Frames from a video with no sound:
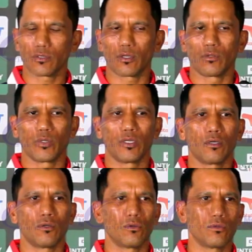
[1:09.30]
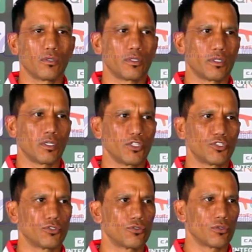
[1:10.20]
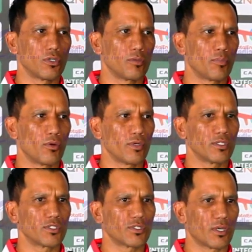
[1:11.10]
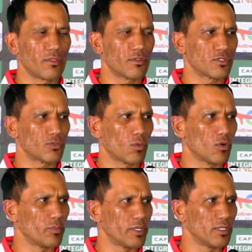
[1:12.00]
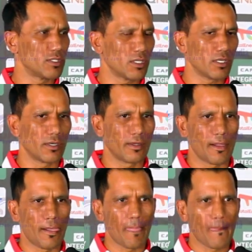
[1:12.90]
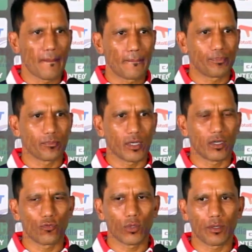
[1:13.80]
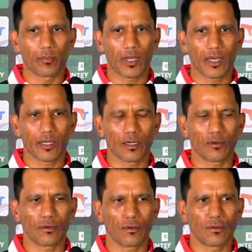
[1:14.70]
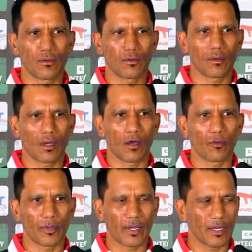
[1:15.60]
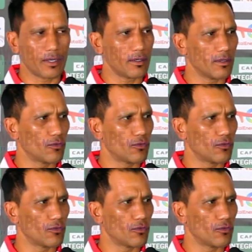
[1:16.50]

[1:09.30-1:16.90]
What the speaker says: and we know in relation to the opponent's strength it won't be easy. But if we apply our plan, if